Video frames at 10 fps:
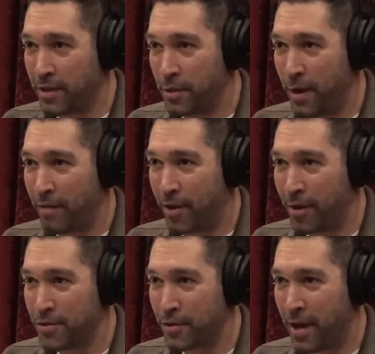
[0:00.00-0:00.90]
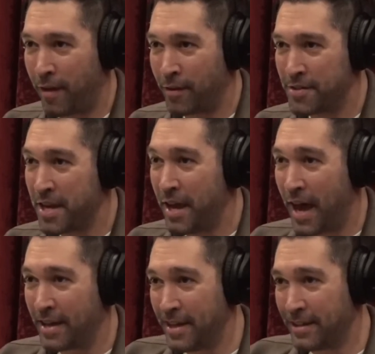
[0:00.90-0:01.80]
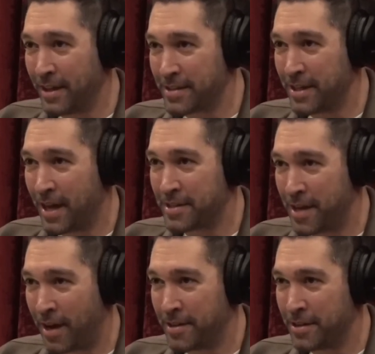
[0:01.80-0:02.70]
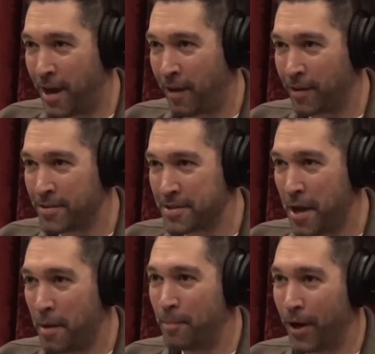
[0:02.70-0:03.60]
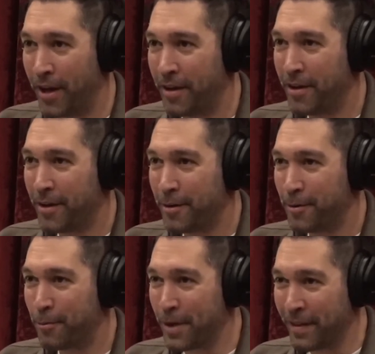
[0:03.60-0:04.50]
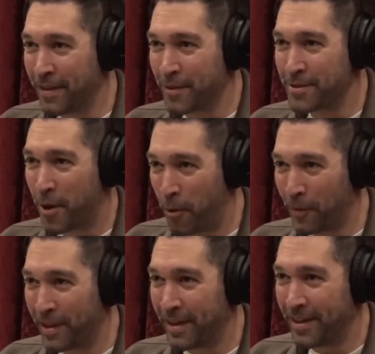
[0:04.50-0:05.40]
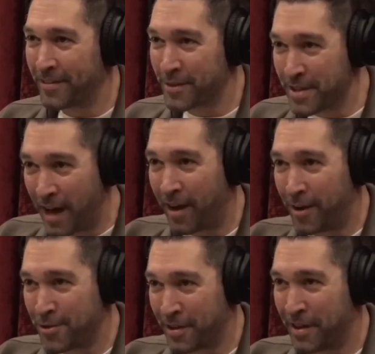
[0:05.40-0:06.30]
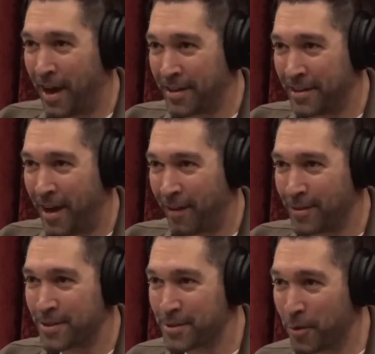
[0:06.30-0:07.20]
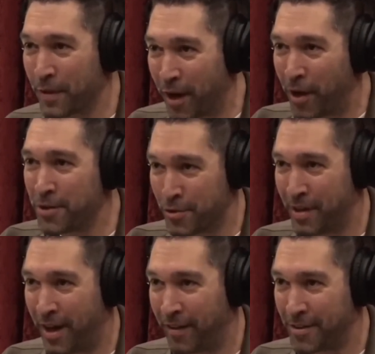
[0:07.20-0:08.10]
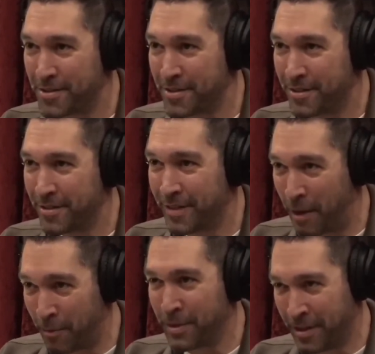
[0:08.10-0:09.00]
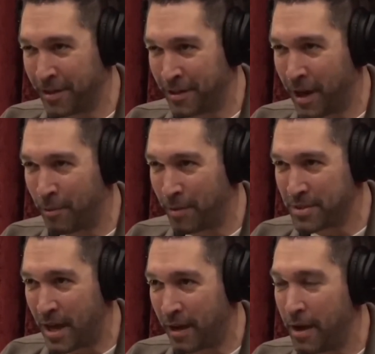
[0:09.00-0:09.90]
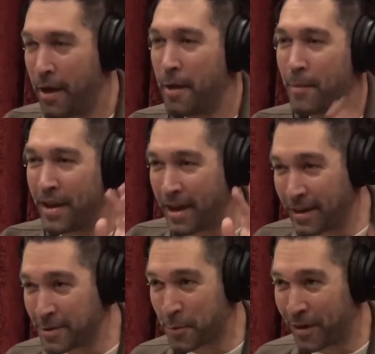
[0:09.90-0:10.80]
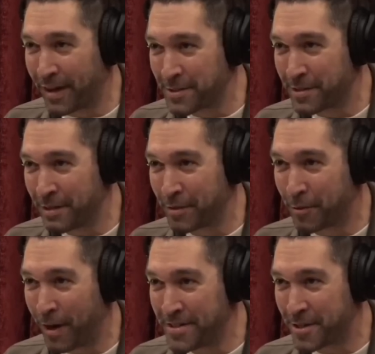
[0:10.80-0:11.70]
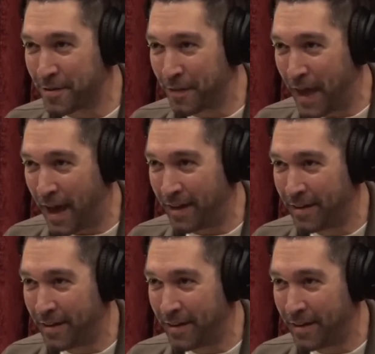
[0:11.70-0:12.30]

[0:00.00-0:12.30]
you have $100, and he thinks he has $90, but really there's not $190. There's only $100. That you get what I'm saying? But now here's where it gets even crazier than that.